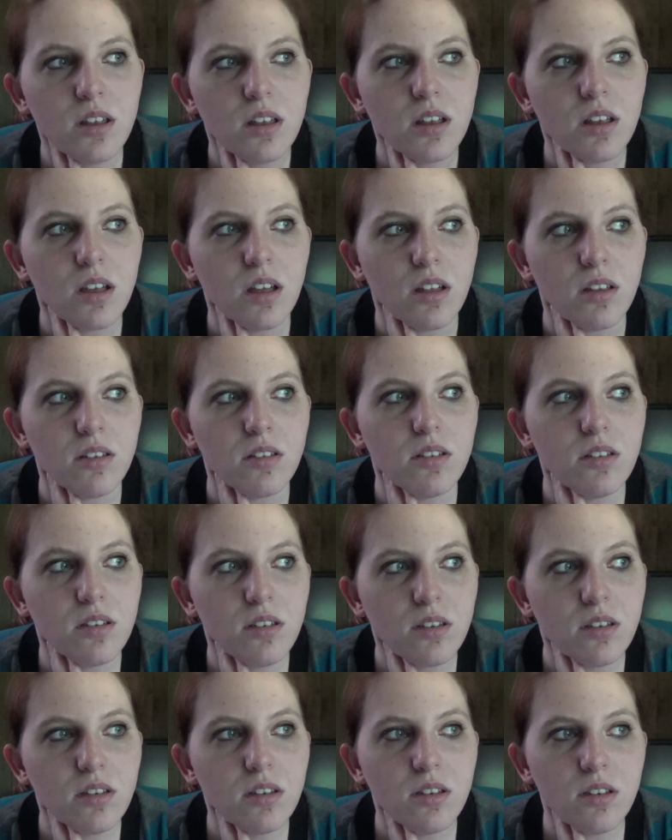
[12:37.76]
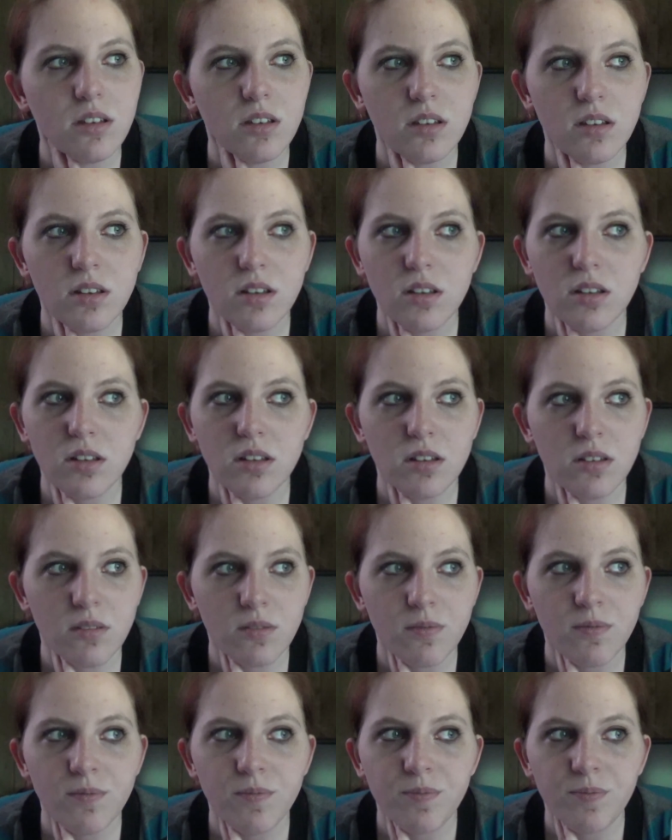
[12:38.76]
Because
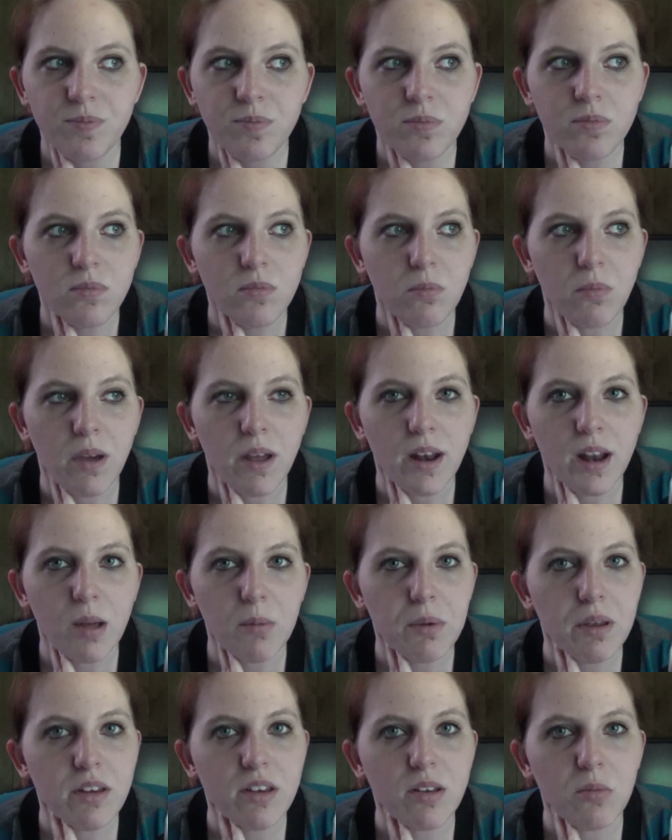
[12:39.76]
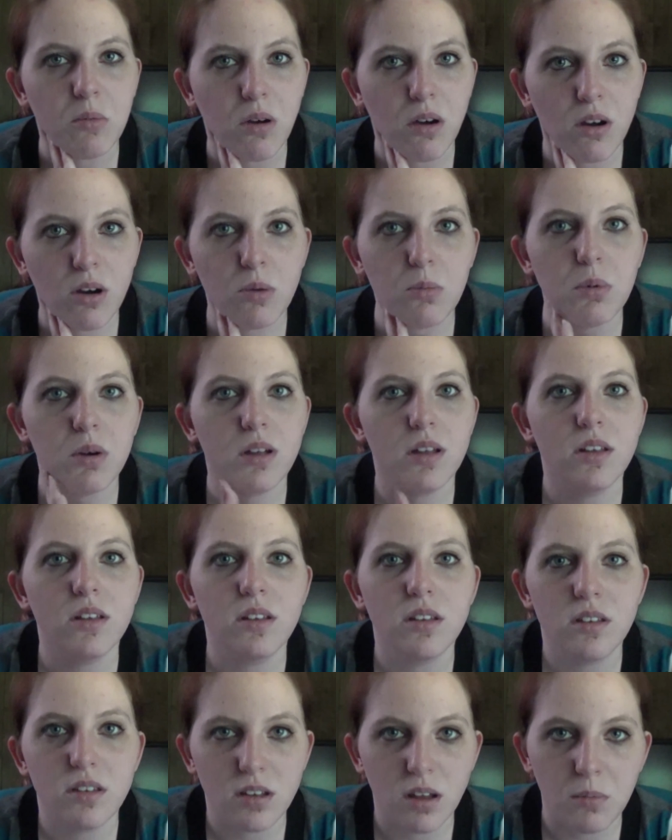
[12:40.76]
it may not be tomorrow, but
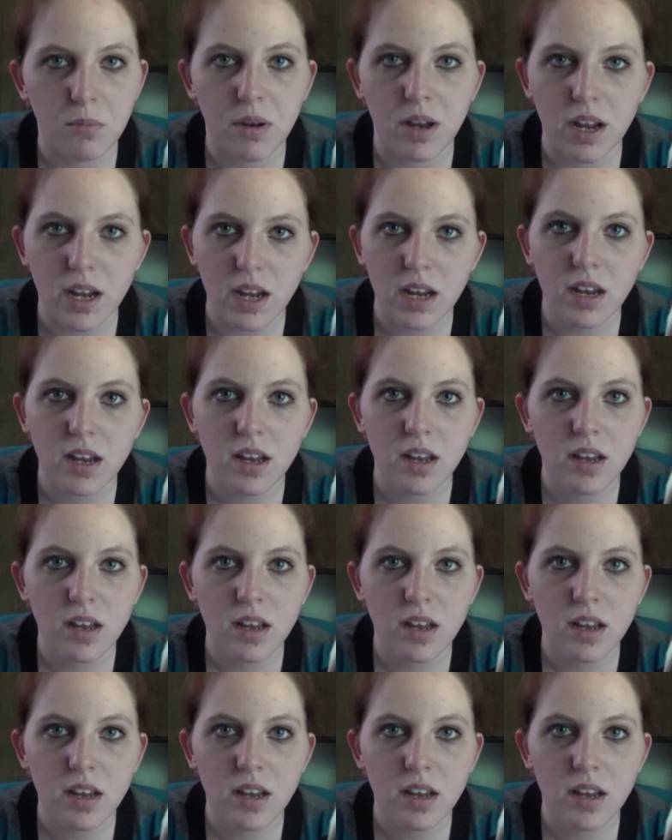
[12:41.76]
someday.